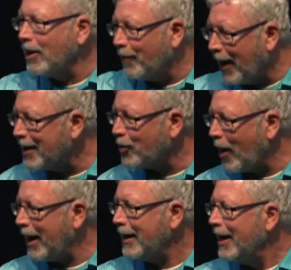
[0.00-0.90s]
of us,
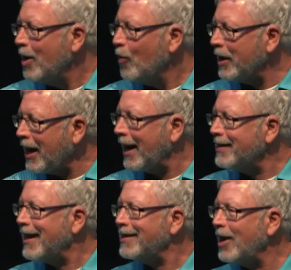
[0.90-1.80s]
right? When God
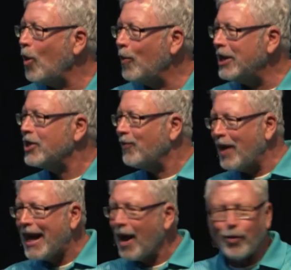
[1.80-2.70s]
says no, we just
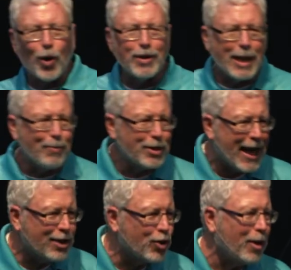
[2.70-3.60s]
flat out throw a temper
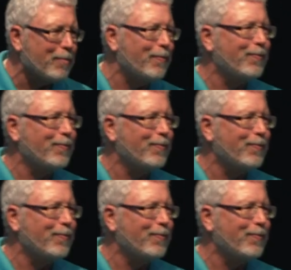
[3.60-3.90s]
tantrum.